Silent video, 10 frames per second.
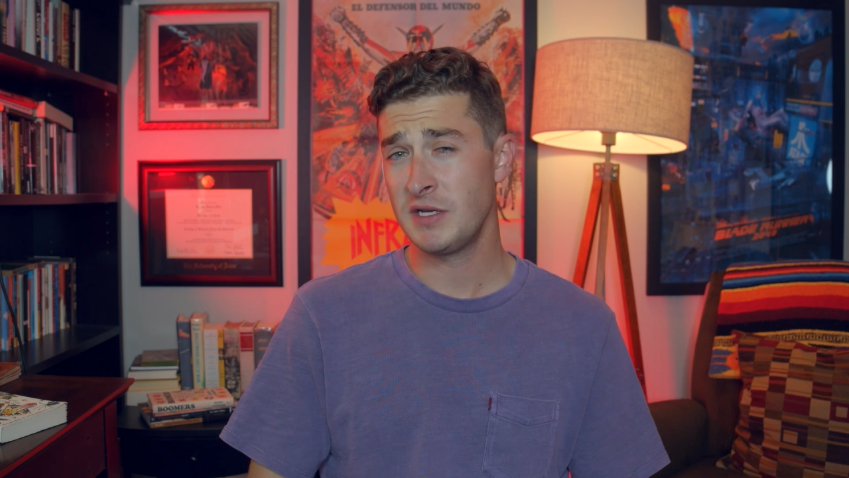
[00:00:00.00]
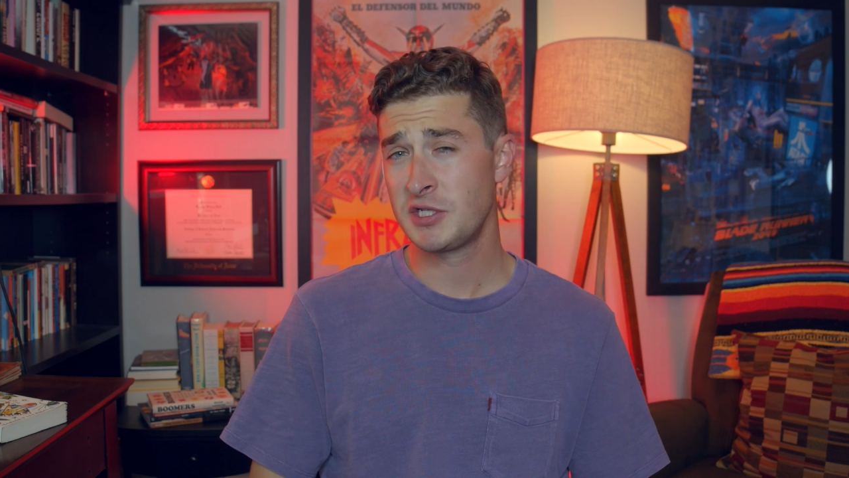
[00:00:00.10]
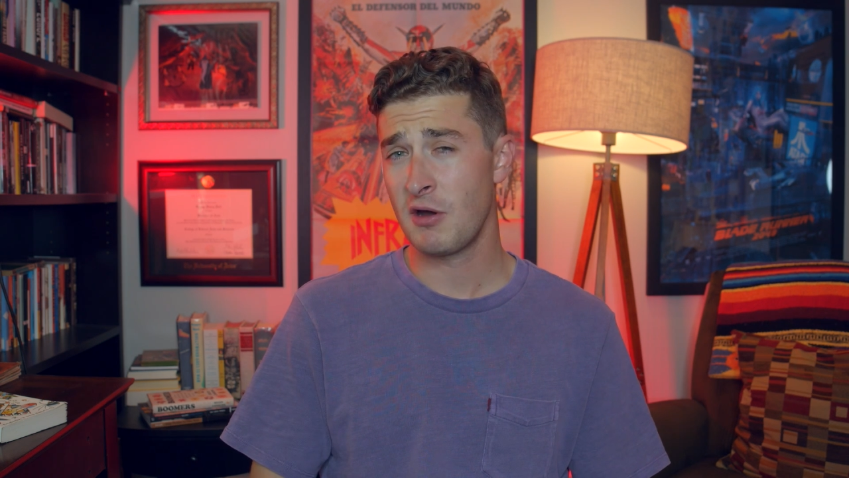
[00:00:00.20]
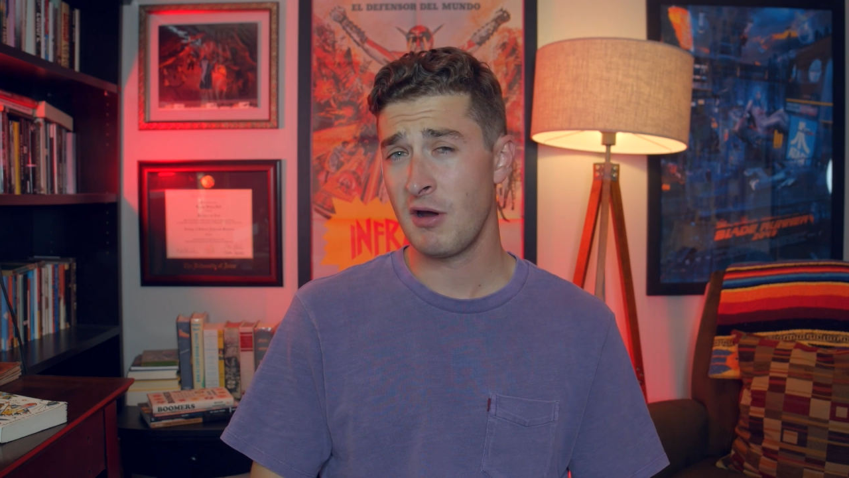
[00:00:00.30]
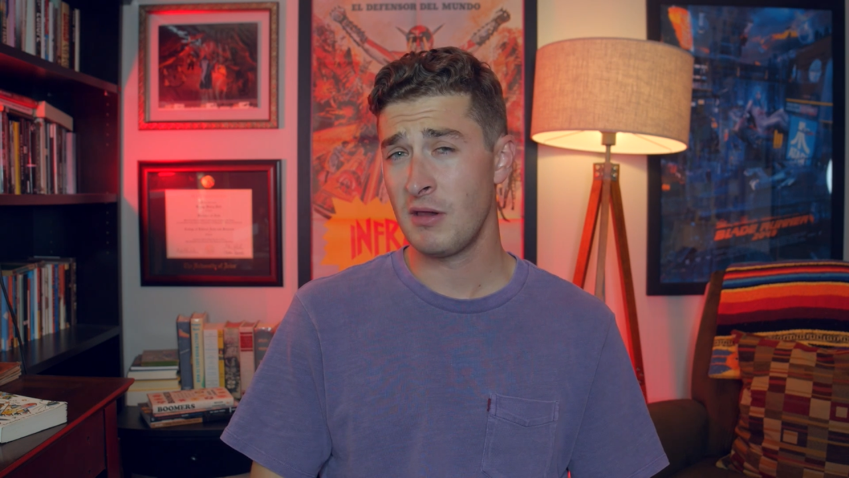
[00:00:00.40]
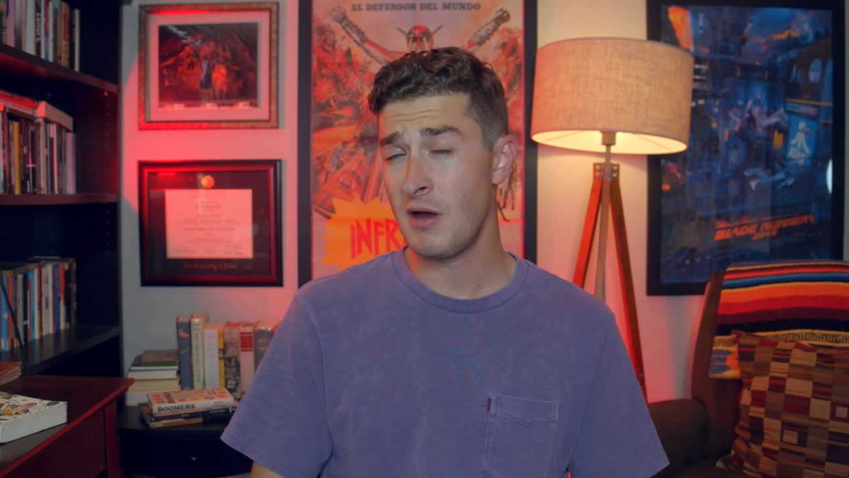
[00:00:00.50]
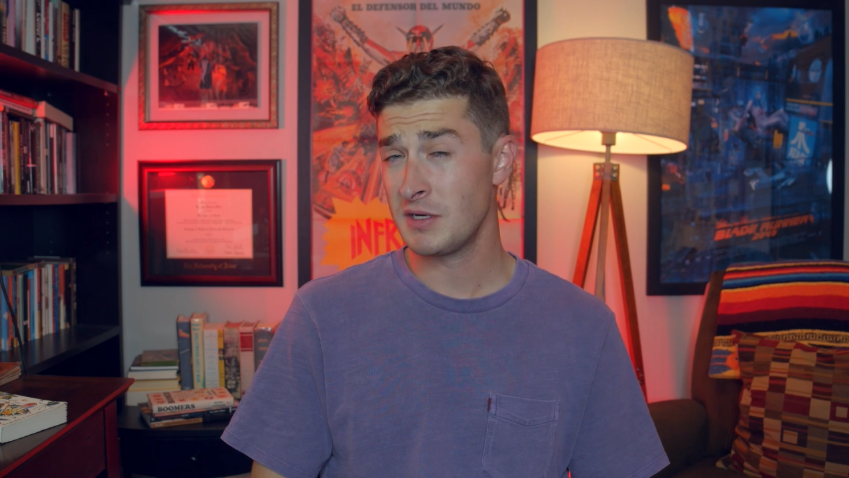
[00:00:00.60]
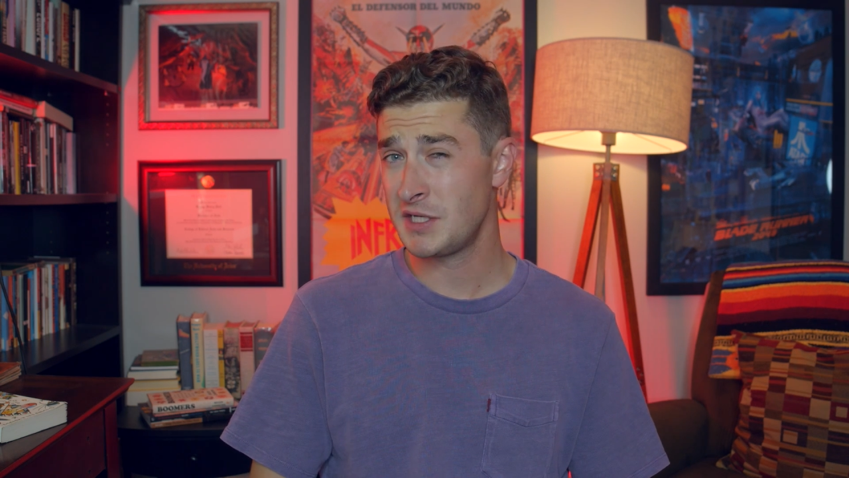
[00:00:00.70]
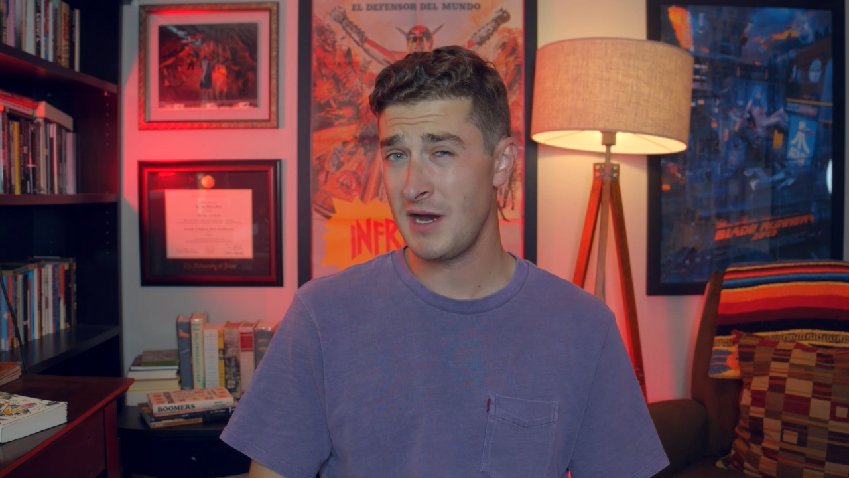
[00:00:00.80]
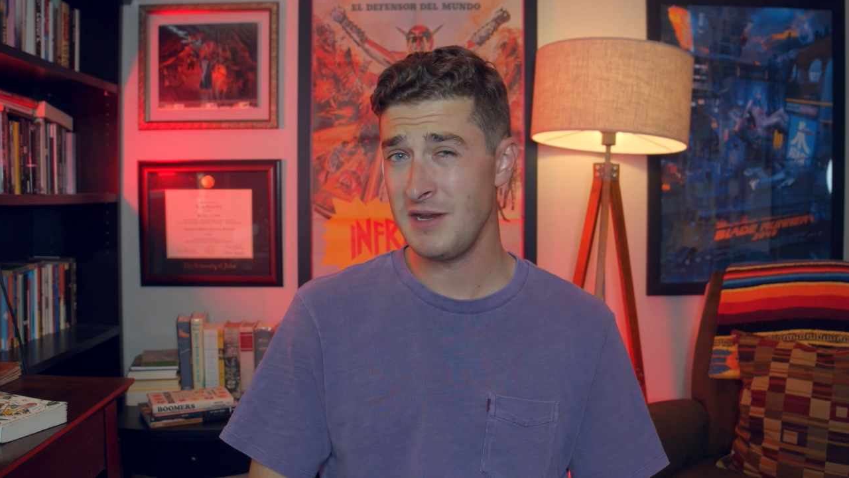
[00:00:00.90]
to star
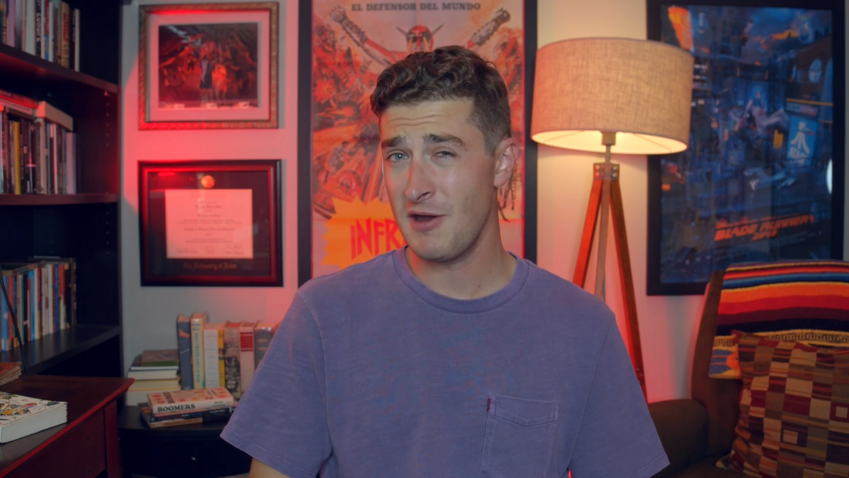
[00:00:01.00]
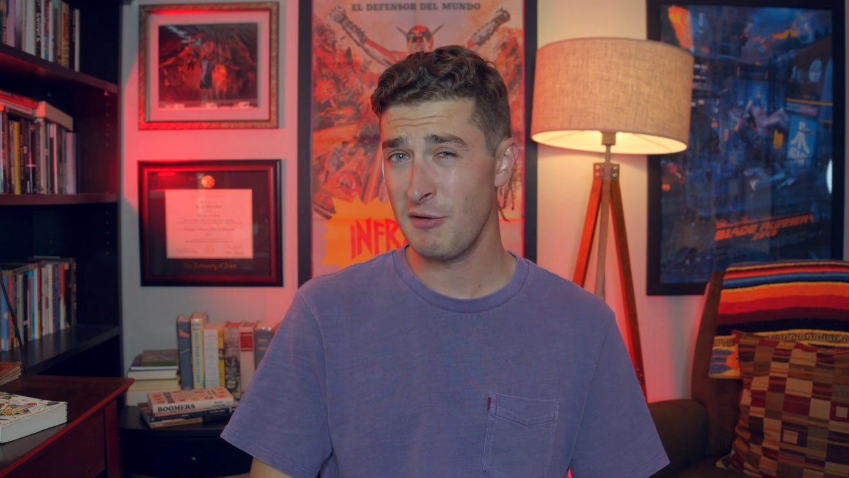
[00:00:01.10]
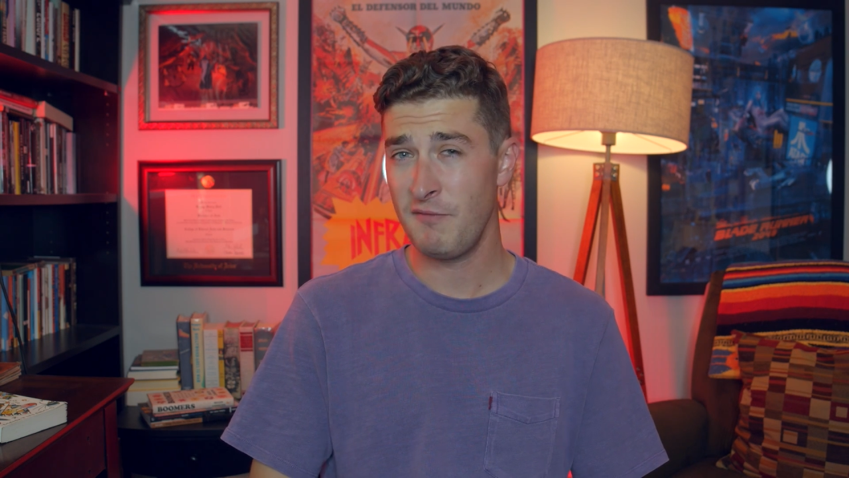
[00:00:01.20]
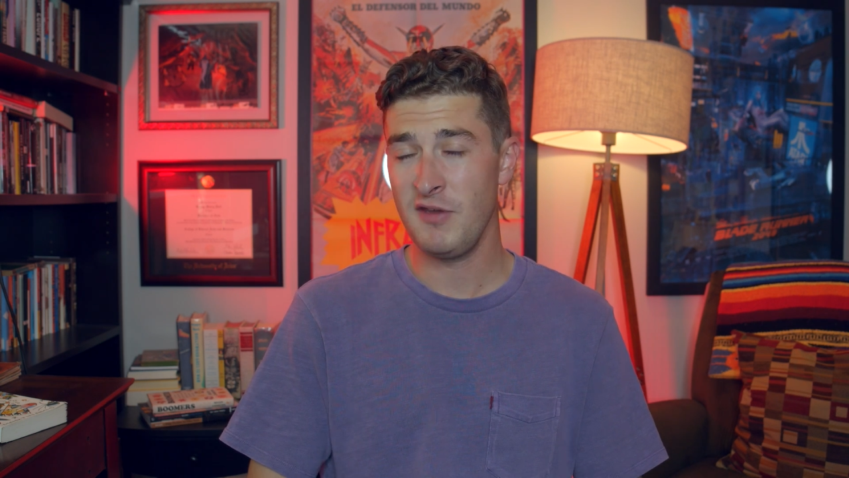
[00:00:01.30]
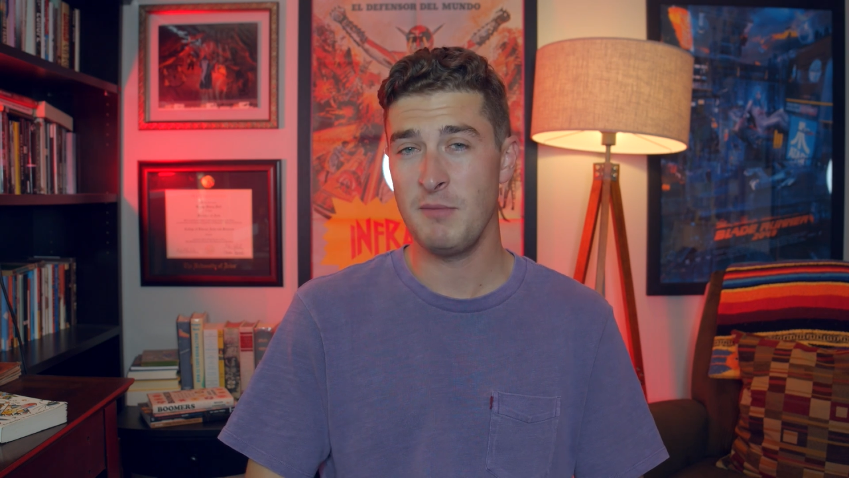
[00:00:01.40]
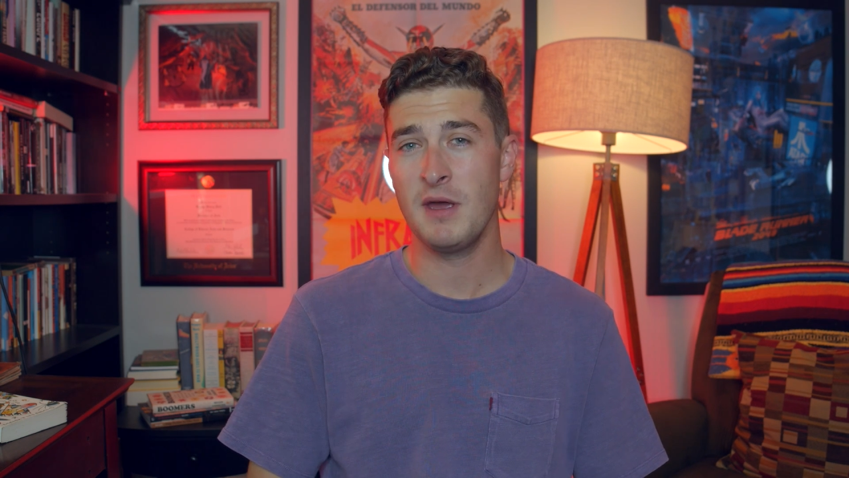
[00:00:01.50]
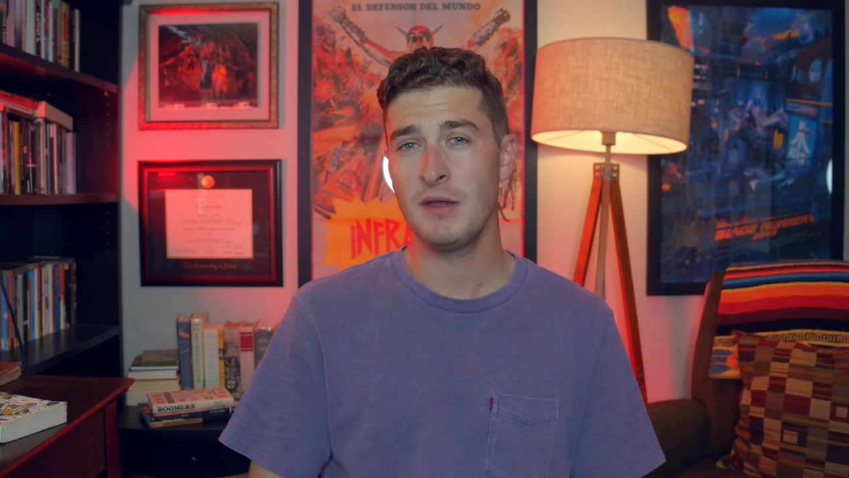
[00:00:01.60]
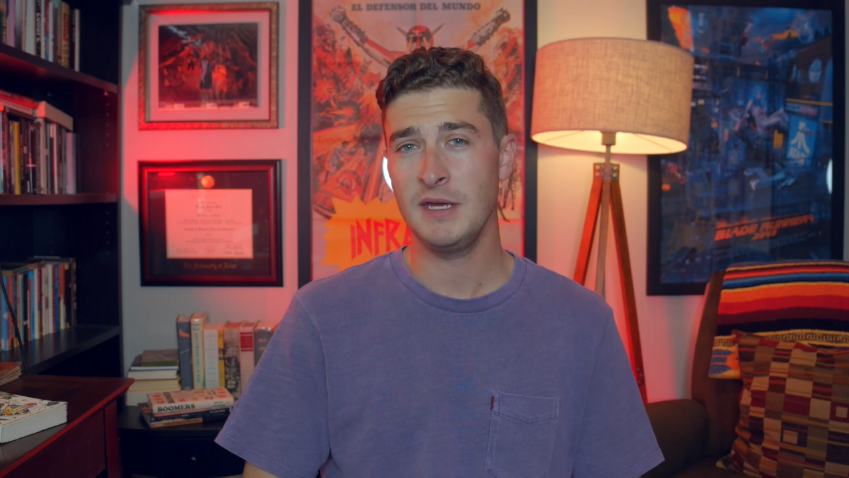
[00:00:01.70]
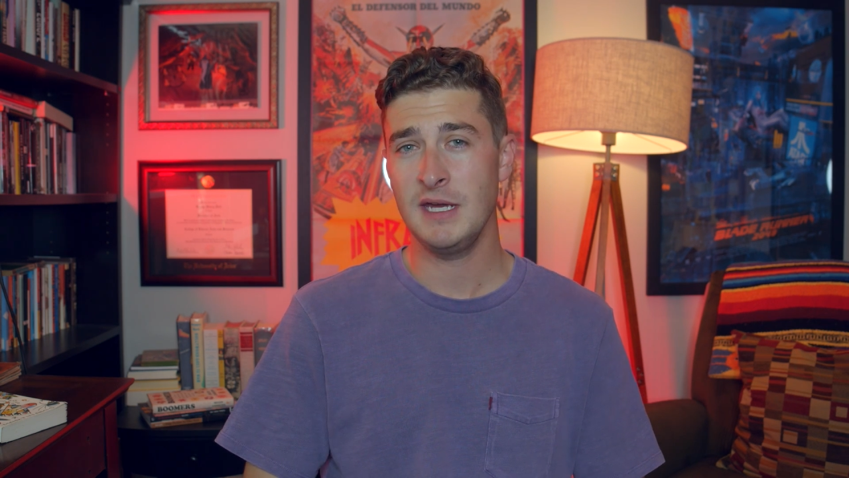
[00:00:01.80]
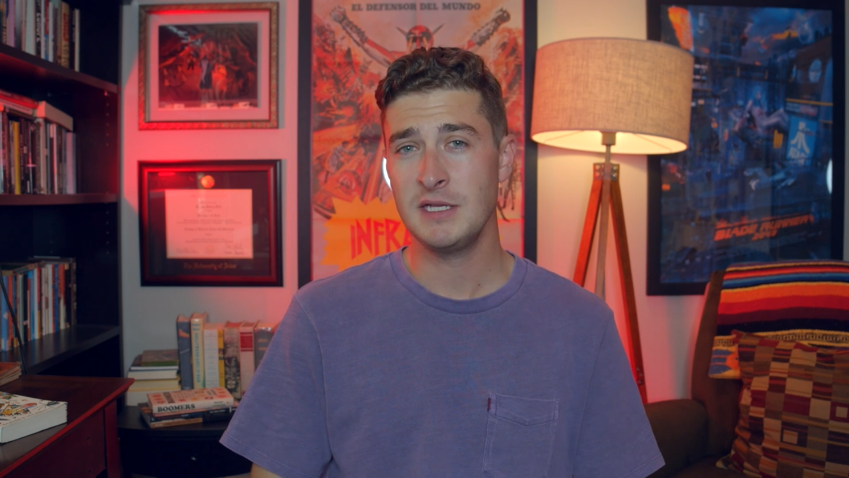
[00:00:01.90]
alongside young
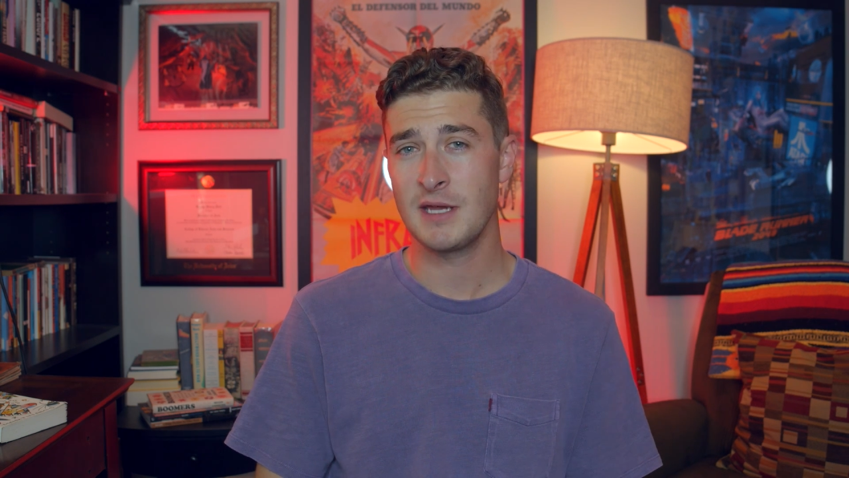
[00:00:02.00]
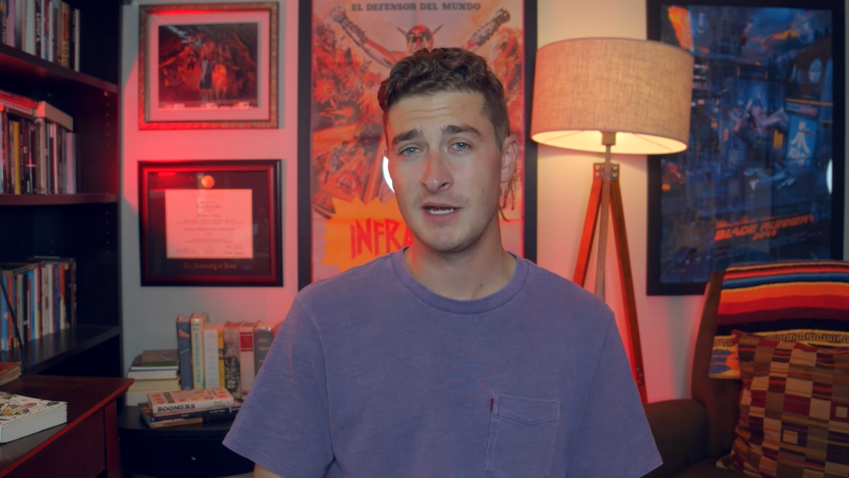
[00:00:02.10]
female leads,